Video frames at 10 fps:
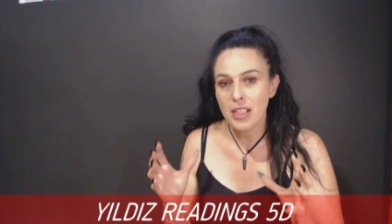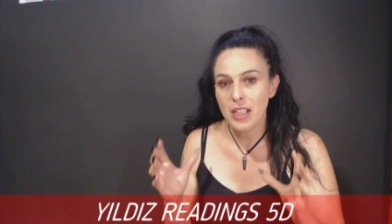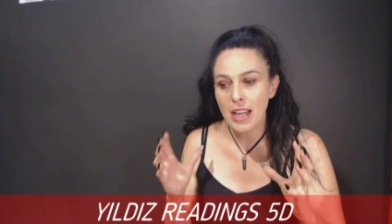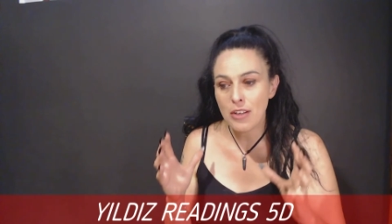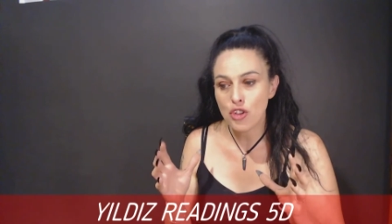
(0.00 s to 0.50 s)

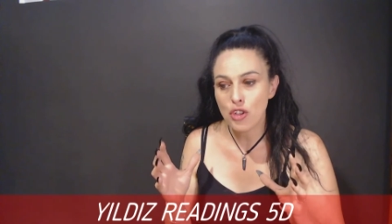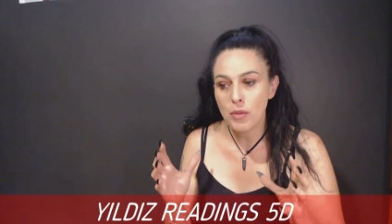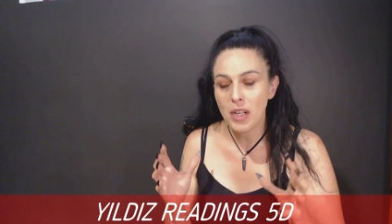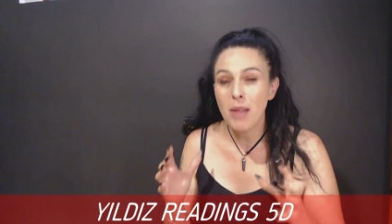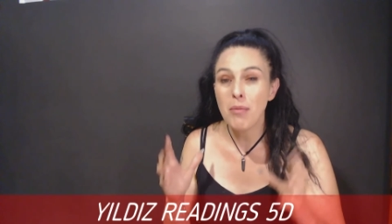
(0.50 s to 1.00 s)
and
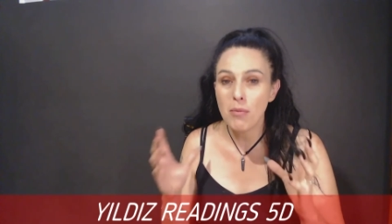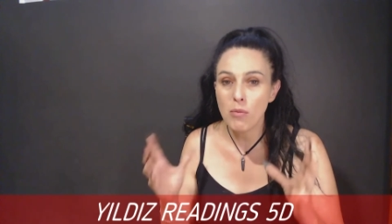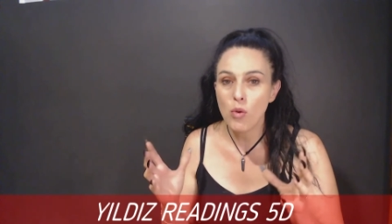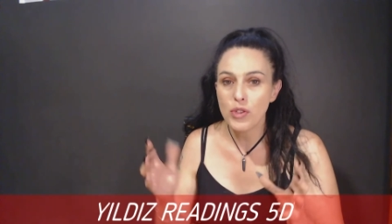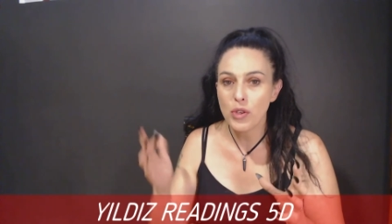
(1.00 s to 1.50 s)
Jupiter, but
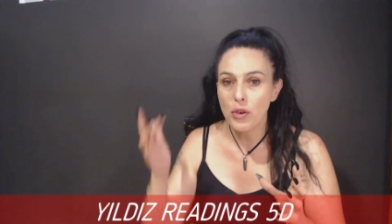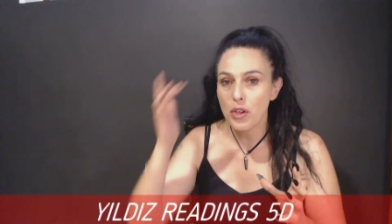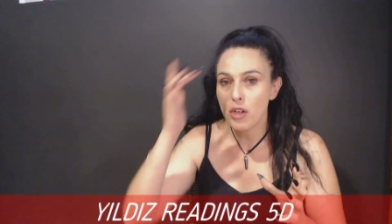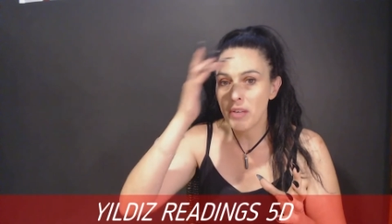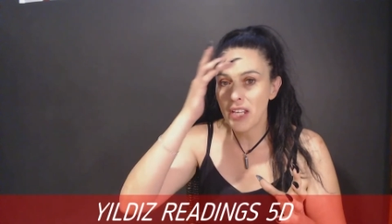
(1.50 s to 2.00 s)
more so it'll
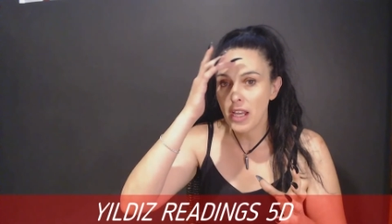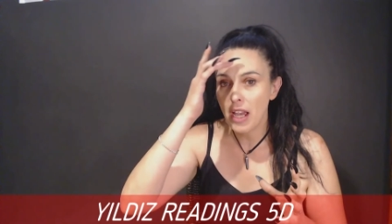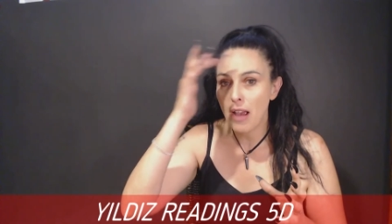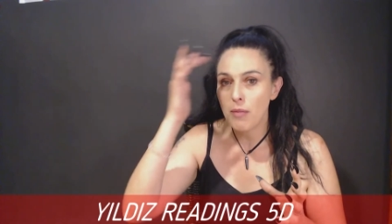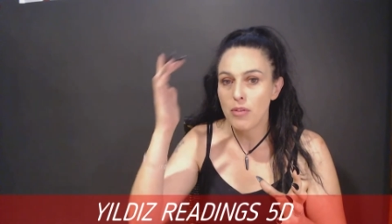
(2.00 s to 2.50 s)
be
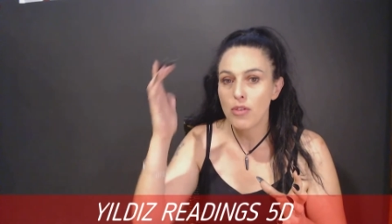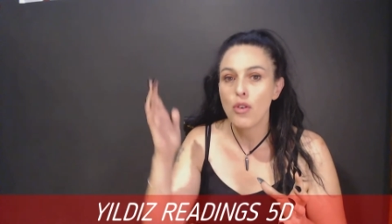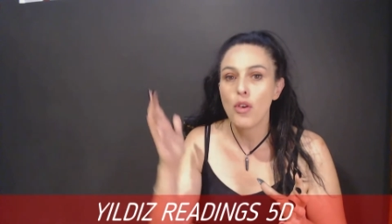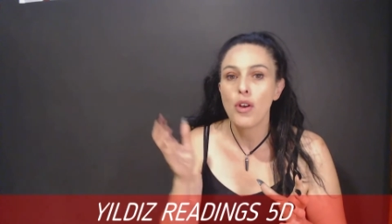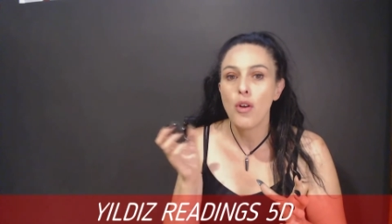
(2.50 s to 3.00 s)
um,
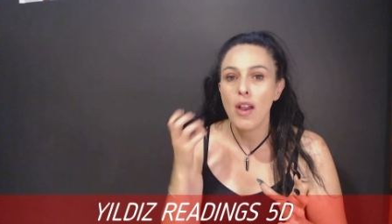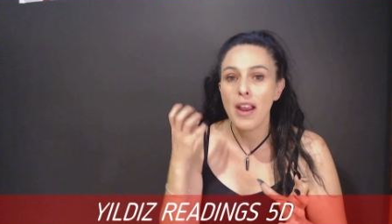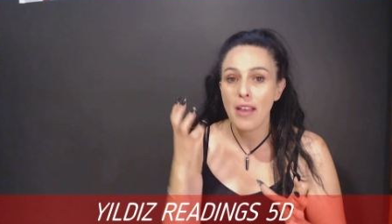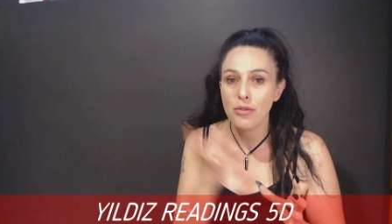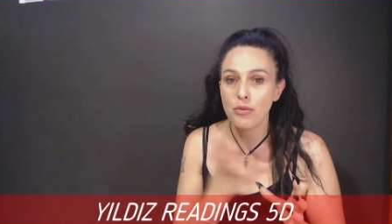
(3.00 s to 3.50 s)
third eye
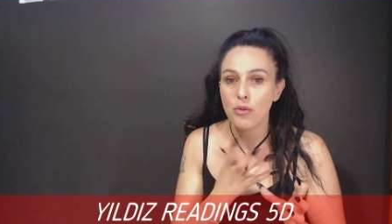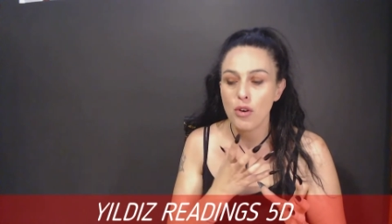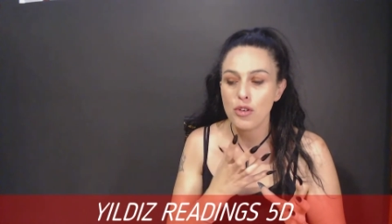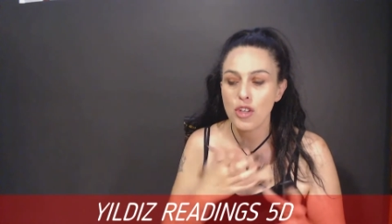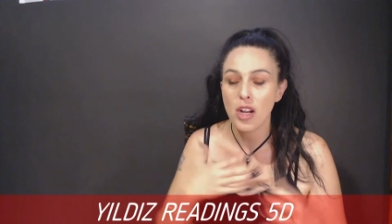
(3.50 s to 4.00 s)
and throat
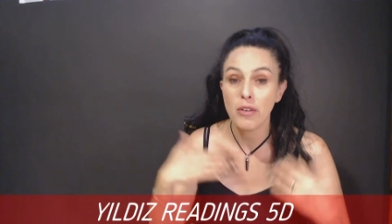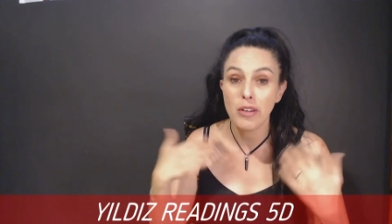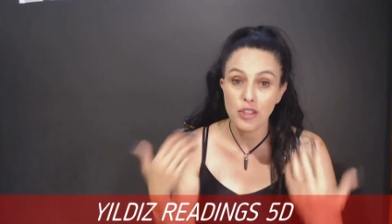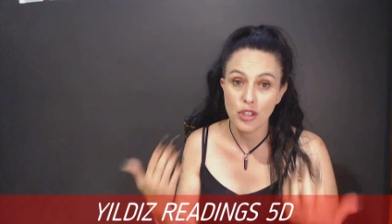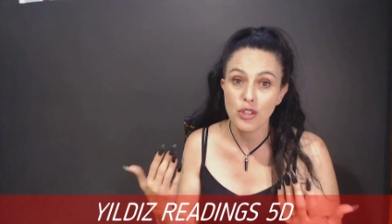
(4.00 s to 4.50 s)
chakra
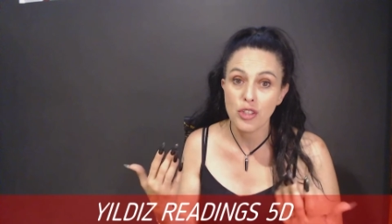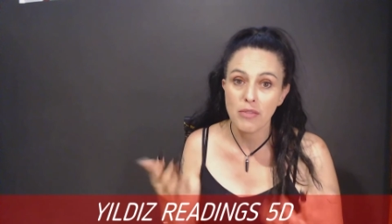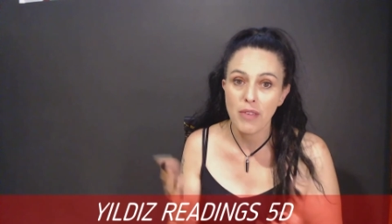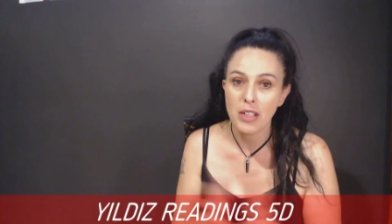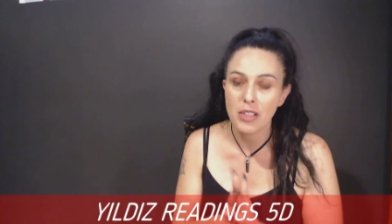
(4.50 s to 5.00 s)
due to the
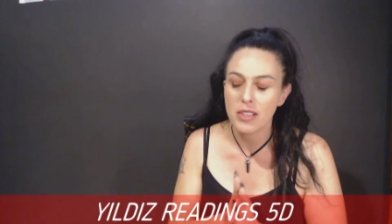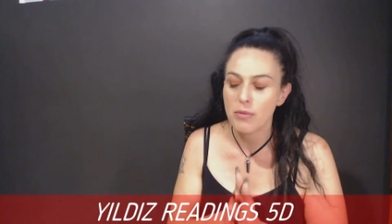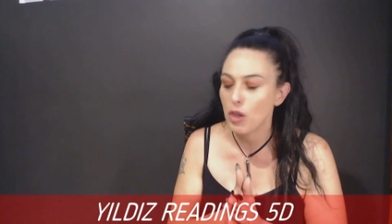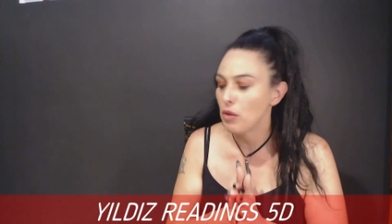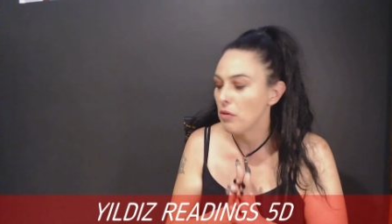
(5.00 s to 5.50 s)
fact it's
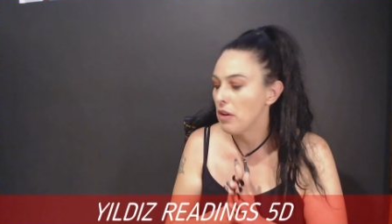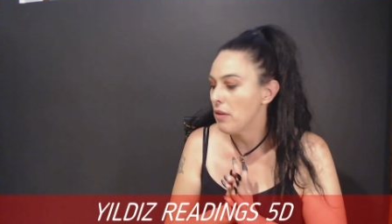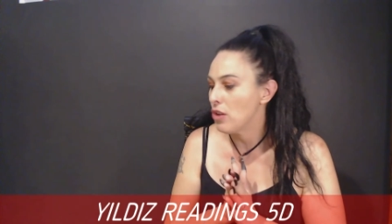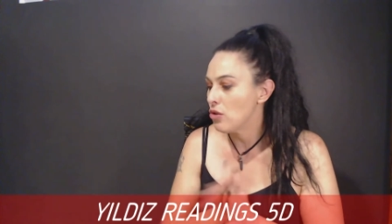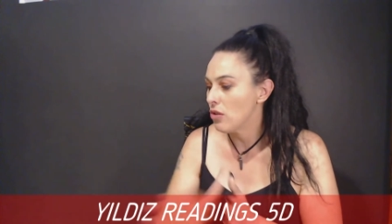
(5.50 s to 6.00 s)
Mercury
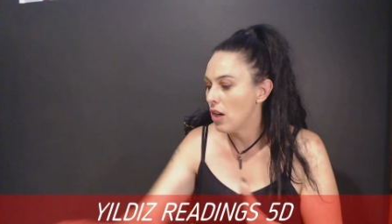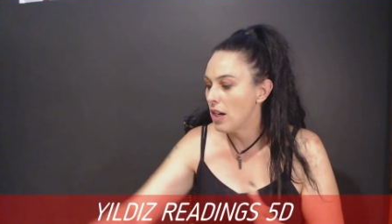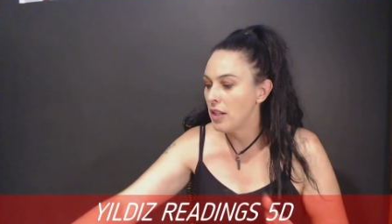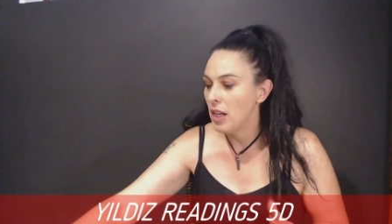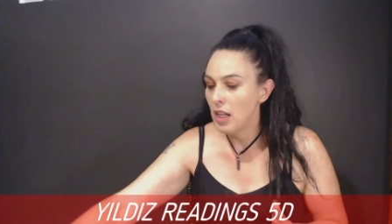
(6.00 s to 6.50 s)
retrograde.
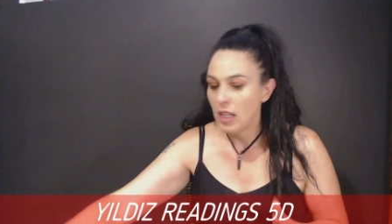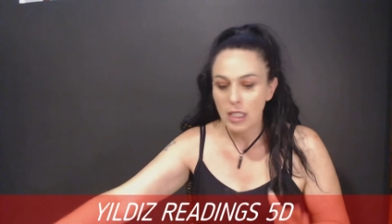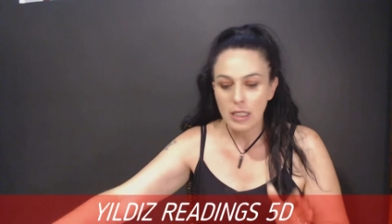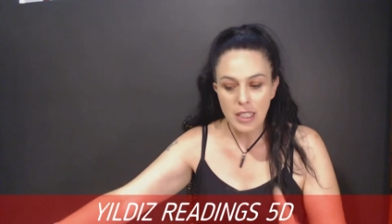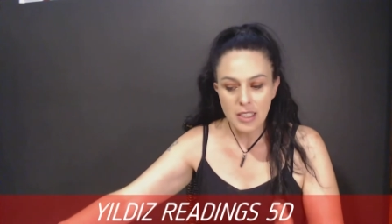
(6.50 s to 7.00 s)

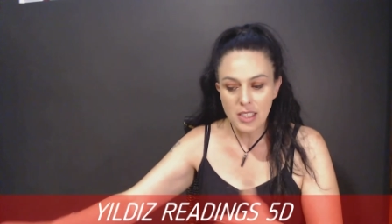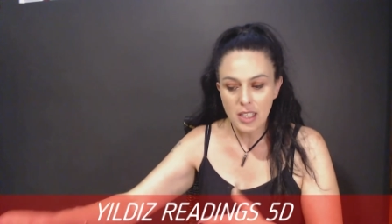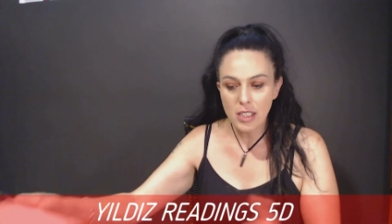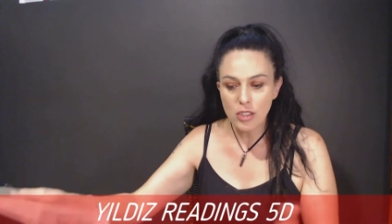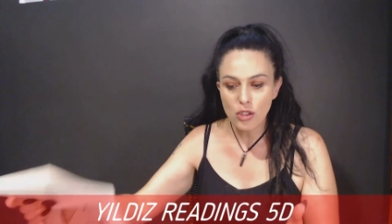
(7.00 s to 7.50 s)
Let's get
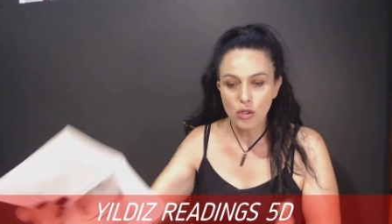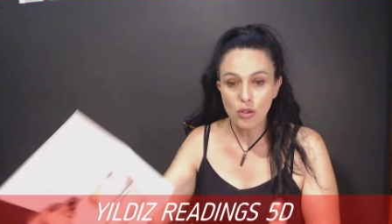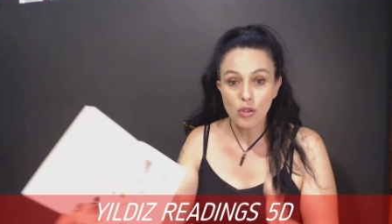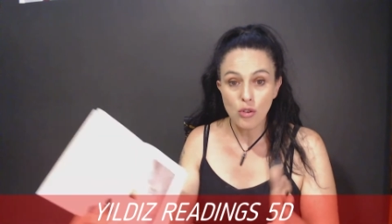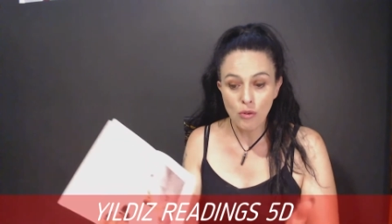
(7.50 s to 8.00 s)
into
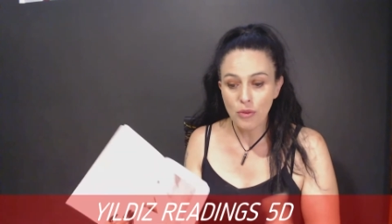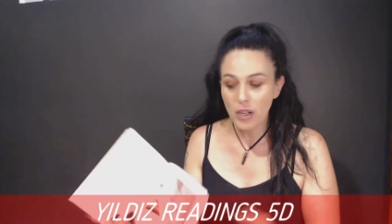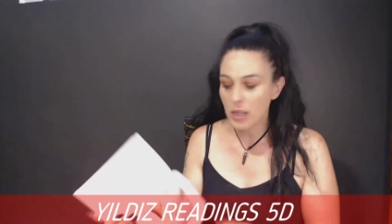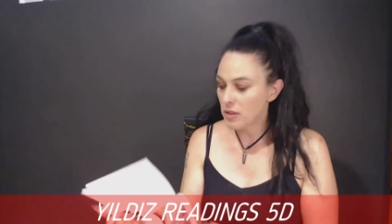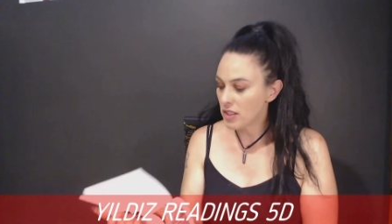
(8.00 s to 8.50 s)
your
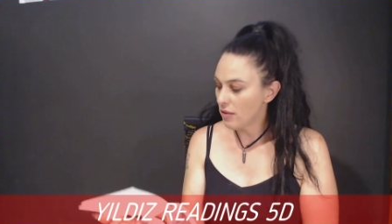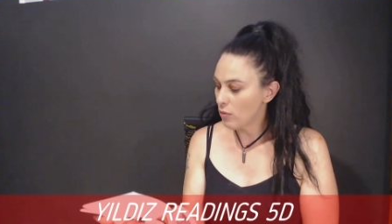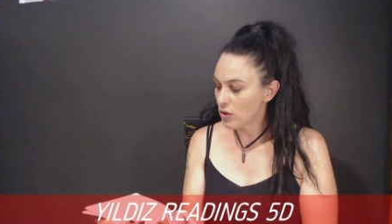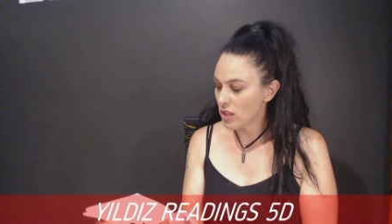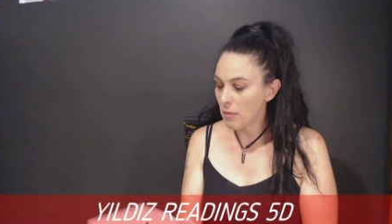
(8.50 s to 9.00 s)
frequency of what's
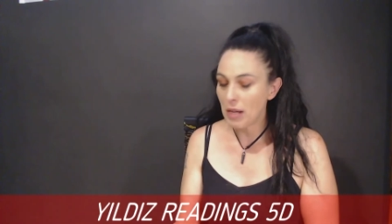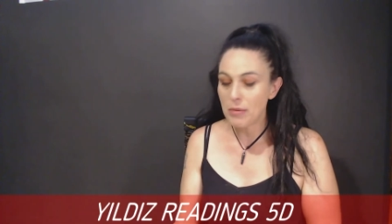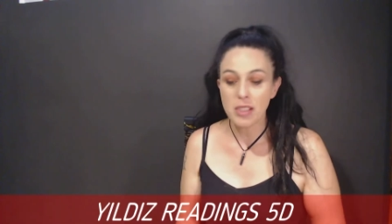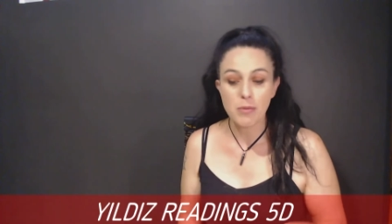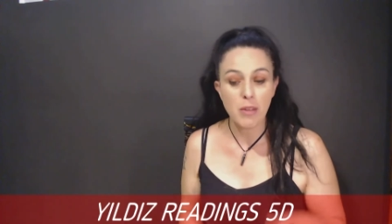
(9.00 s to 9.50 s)
coming up
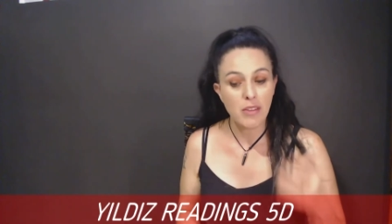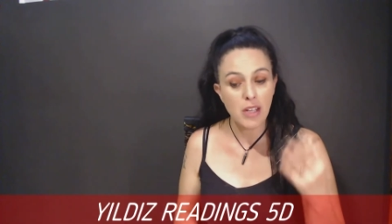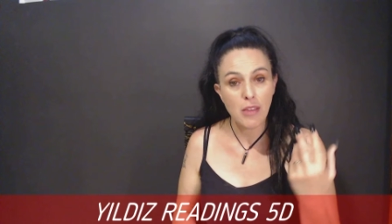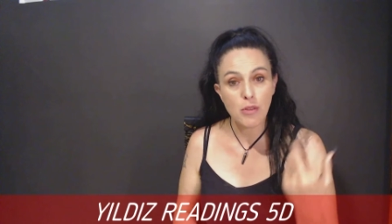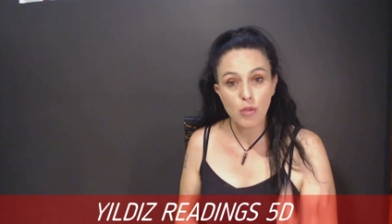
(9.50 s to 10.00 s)
this month. Now,
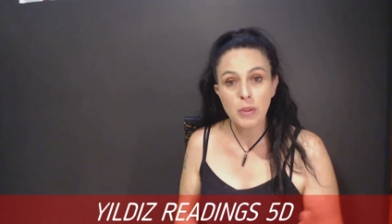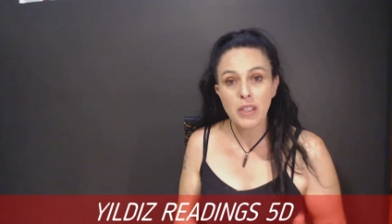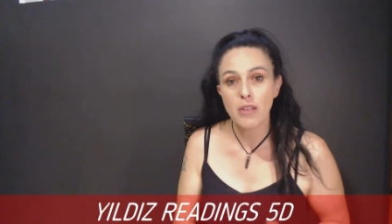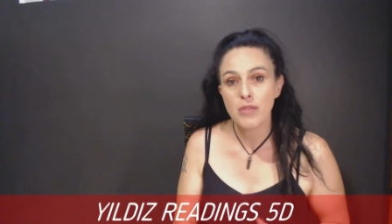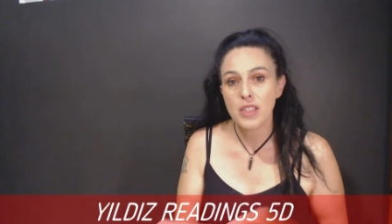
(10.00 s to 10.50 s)
the ruin that
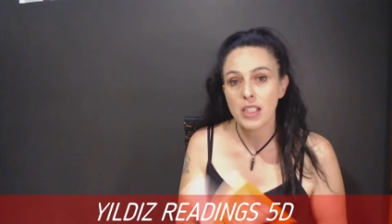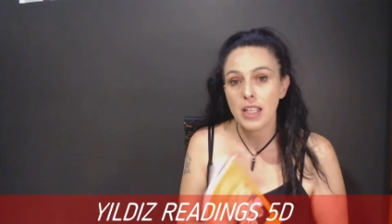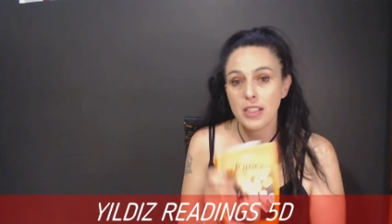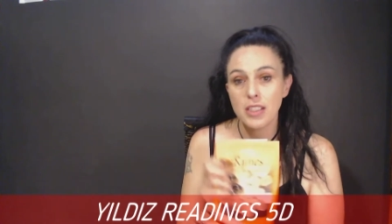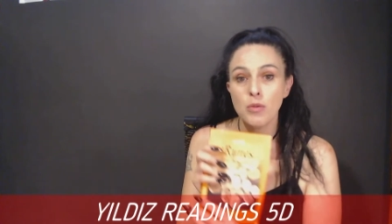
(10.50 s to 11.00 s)
I've
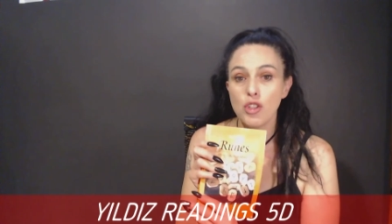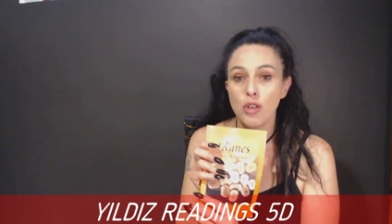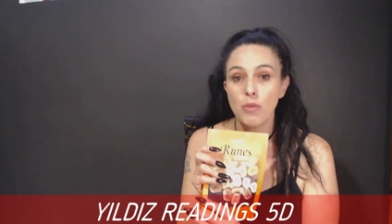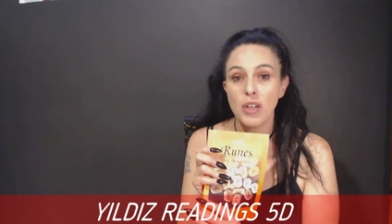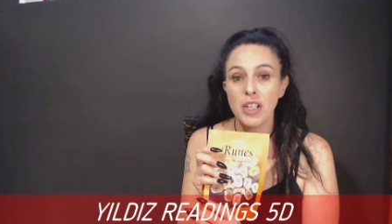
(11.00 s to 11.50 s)
selected, which I'm
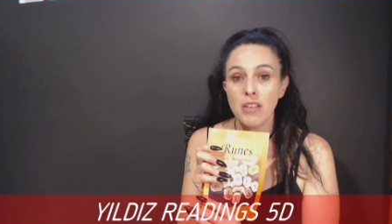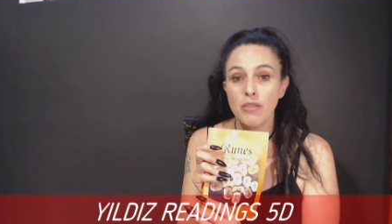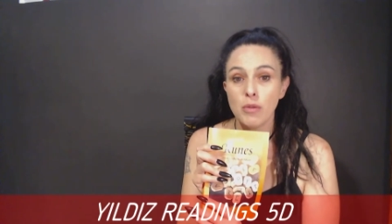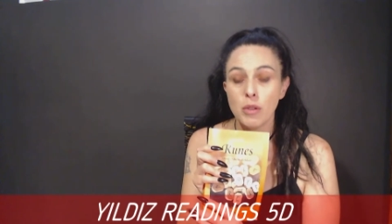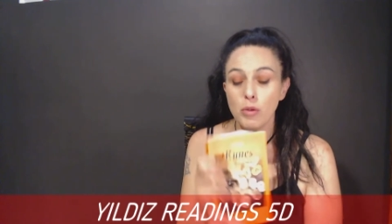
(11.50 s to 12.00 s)
reading it from
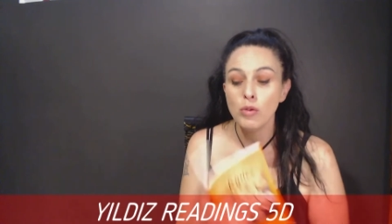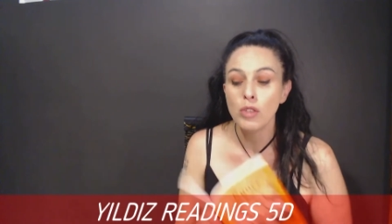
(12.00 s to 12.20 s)
the book,